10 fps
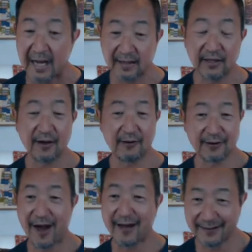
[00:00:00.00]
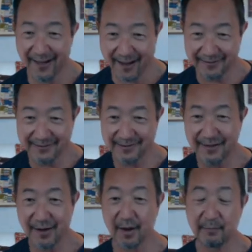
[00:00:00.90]
They are guidelines,
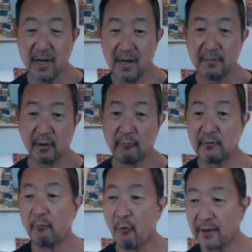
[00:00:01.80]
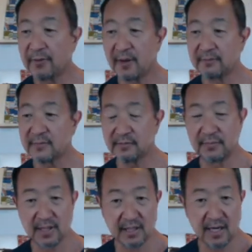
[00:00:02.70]
but we want them to
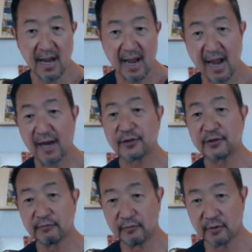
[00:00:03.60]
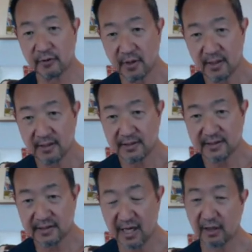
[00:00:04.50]
be actual
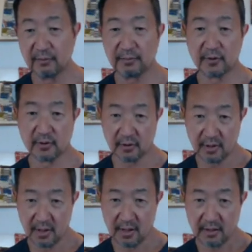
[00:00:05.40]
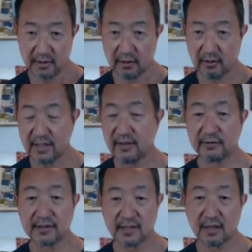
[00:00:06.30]
sellable, you know, either
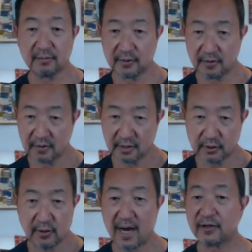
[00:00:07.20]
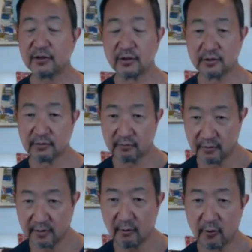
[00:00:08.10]
sellable attractions
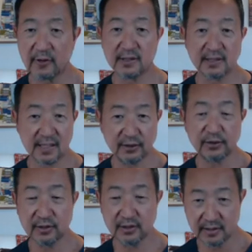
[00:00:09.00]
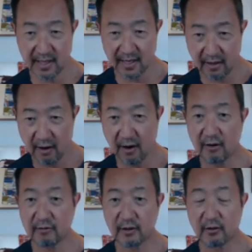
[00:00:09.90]
or organizations that
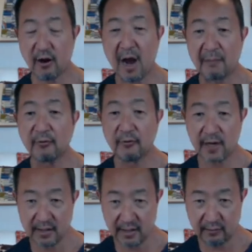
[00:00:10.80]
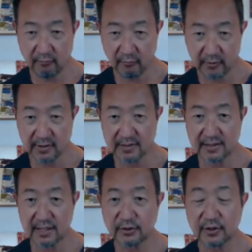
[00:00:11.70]
are, you know, operating
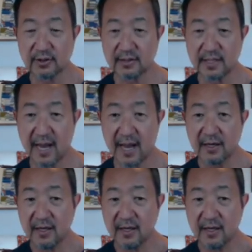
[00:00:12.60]
organizations that